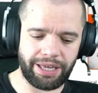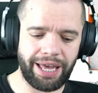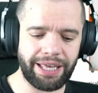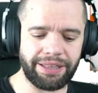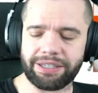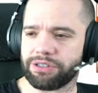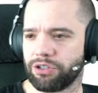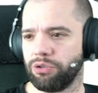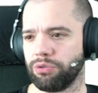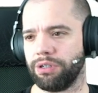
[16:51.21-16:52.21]
hey, that's a
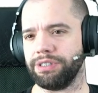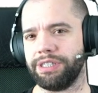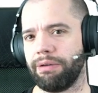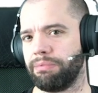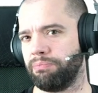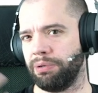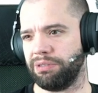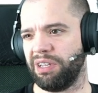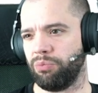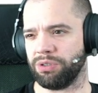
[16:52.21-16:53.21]
cool concept, but
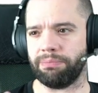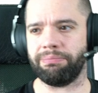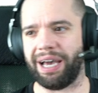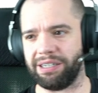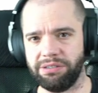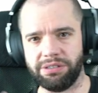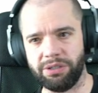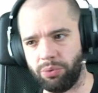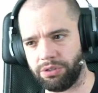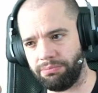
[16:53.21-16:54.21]
it wasn't balanced,
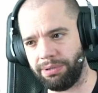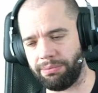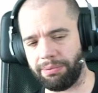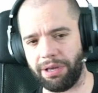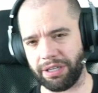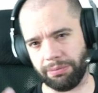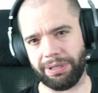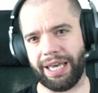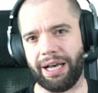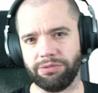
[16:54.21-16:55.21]
it wasn't blah blah blah, it could be
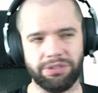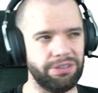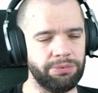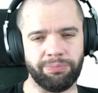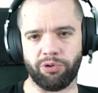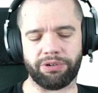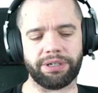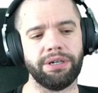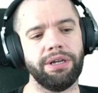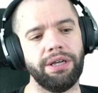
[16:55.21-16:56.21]
countered, it was
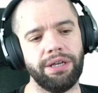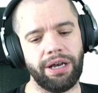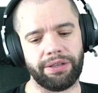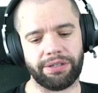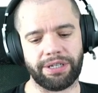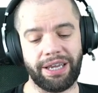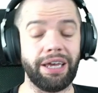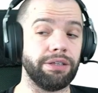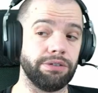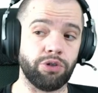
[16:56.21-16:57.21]
boring. And they said,
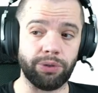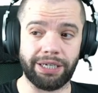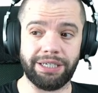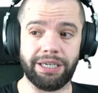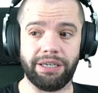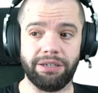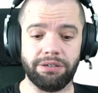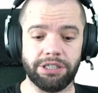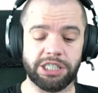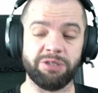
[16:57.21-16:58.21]
hey, cool idea,
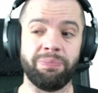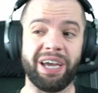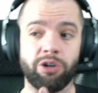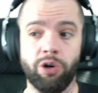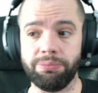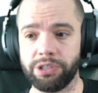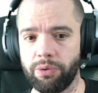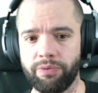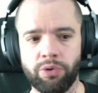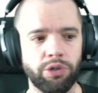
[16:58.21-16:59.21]
spec ops, so
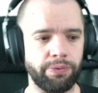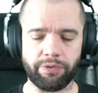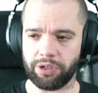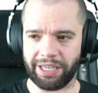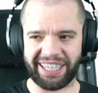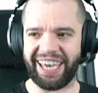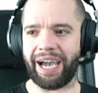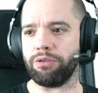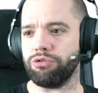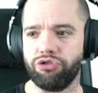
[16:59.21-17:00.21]
of course we've got like
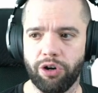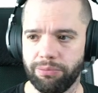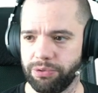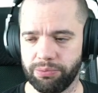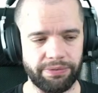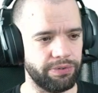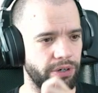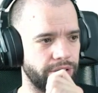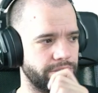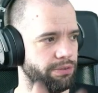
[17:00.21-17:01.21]
cow traps, we've
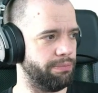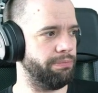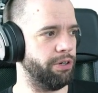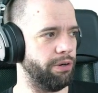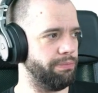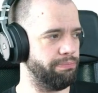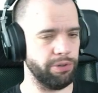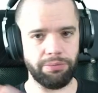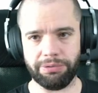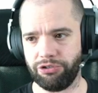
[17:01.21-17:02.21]
got, you know,
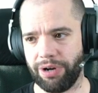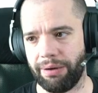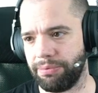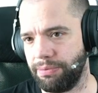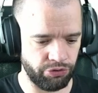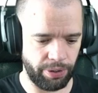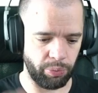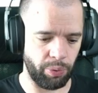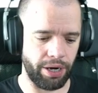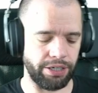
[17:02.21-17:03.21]
booby traps,
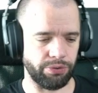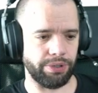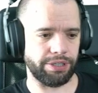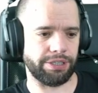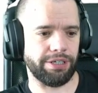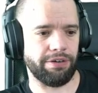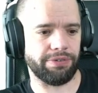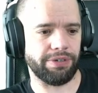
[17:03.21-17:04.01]
tripwires, all this stuff.